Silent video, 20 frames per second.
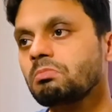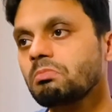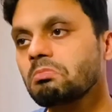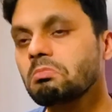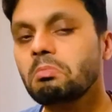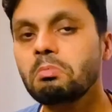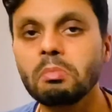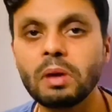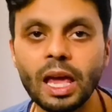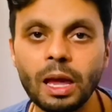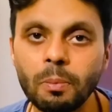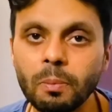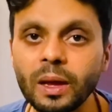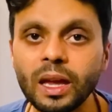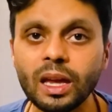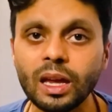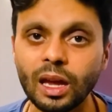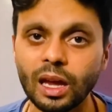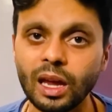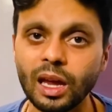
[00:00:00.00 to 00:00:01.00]

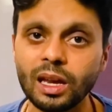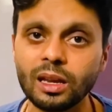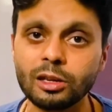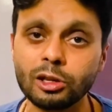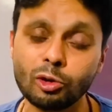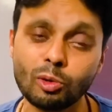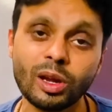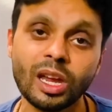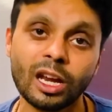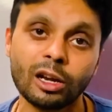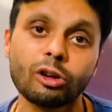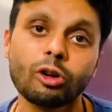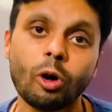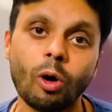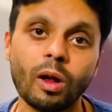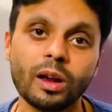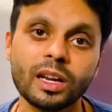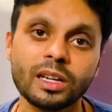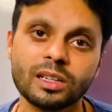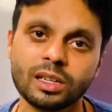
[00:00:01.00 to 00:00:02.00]
Maybe you can
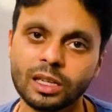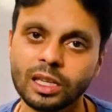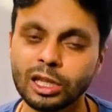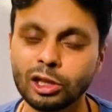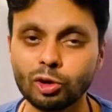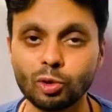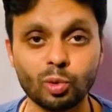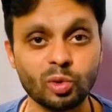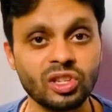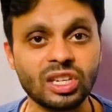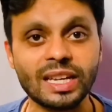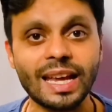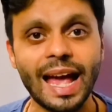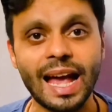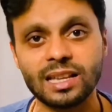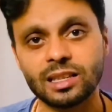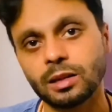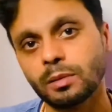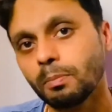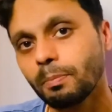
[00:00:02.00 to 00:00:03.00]
call it
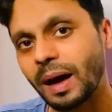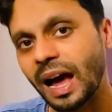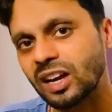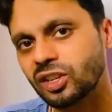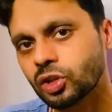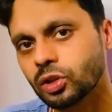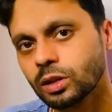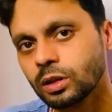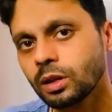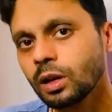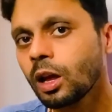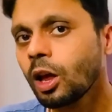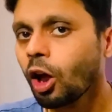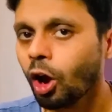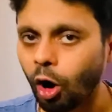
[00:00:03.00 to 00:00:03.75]
enthusiasm, passion,